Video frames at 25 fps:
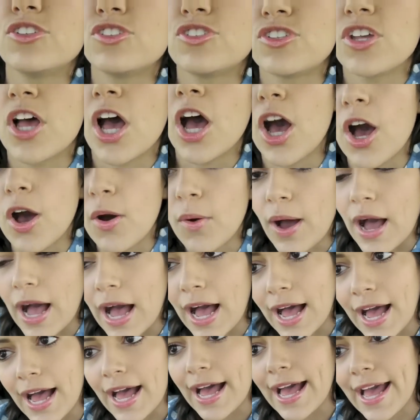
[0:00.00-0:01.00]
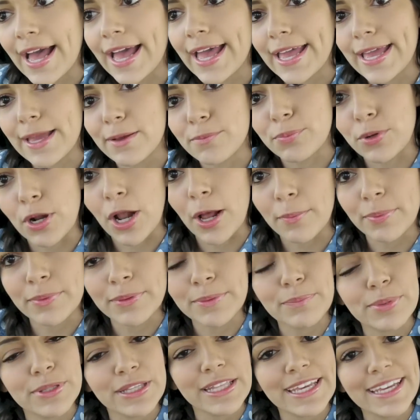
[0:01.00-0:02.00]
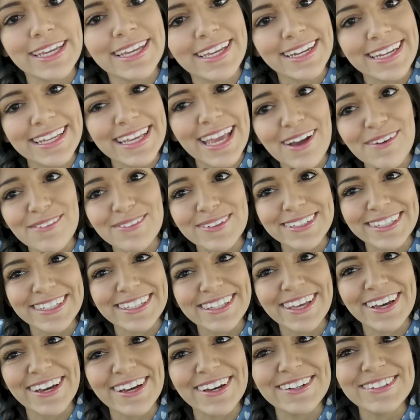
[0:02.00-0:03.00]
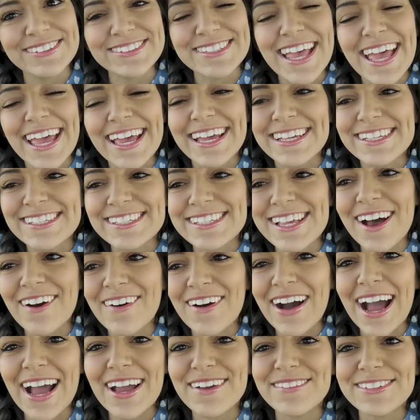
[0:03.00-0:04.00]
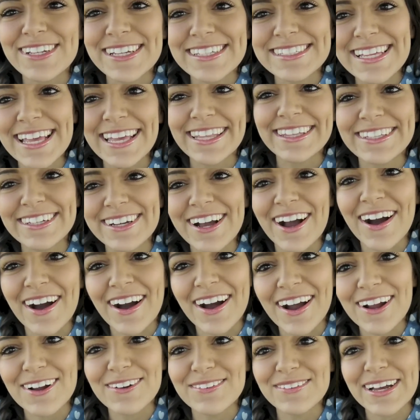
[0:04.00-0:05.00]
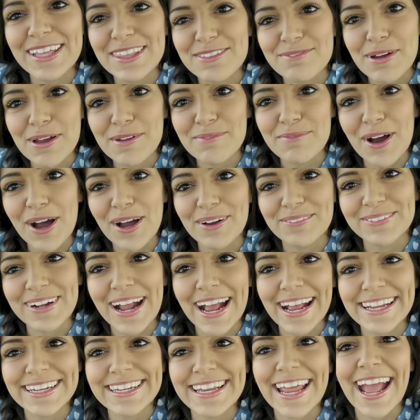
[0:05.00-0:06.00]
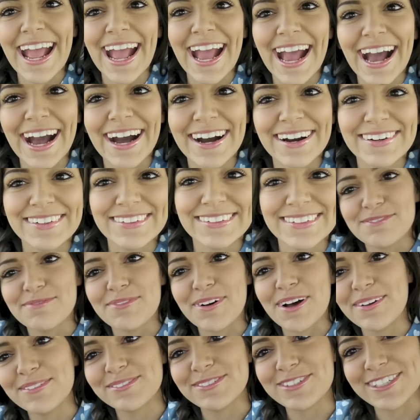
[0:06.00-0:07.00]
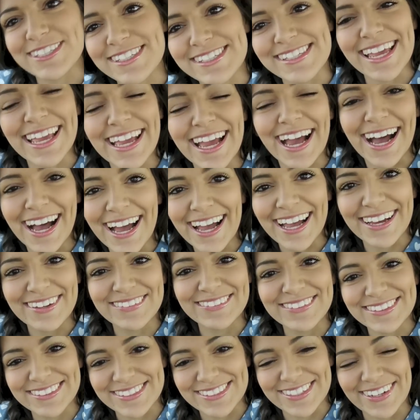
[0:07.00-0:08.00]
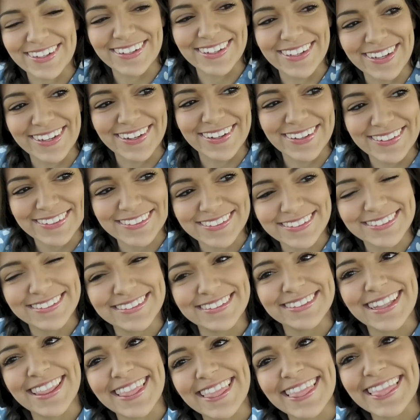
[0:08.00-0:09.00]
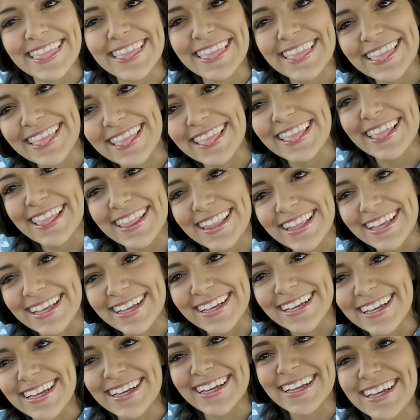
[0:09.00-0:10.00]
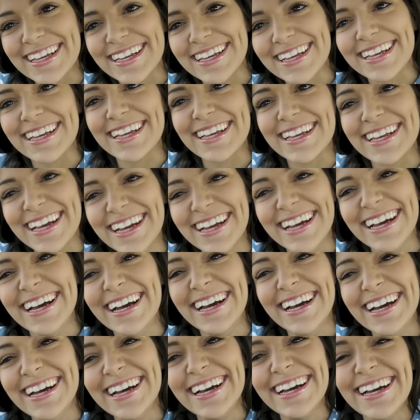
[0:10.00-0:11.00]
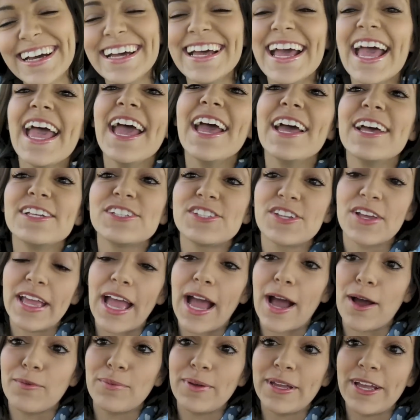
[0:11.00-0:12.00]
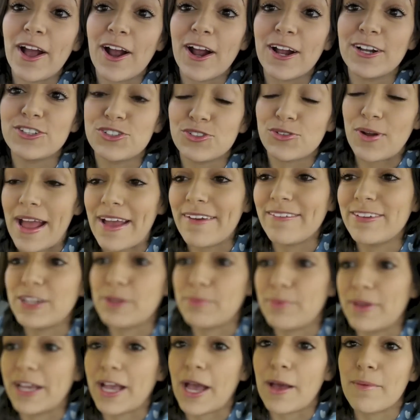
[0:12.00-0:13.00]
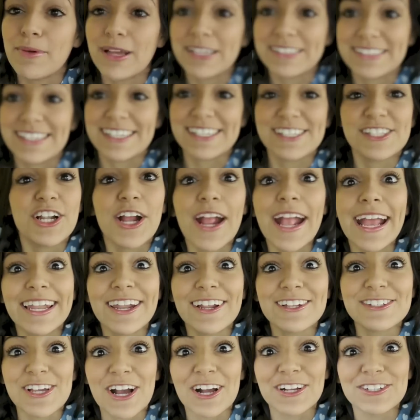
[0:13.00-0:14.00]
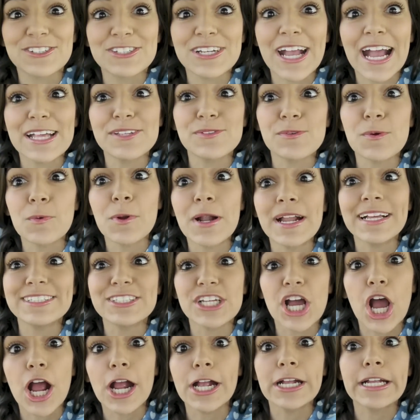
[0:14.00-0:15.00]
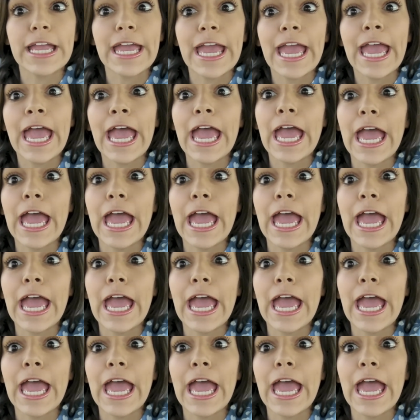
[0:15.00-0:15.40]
so I am probably gonna get one of those. So I'm just in the car with my mom right now. Mom, just say hi, I won't show you. Hi guys! So yeah, we are driving to pick up my sister, and I'll talk to you guys when we're at Target!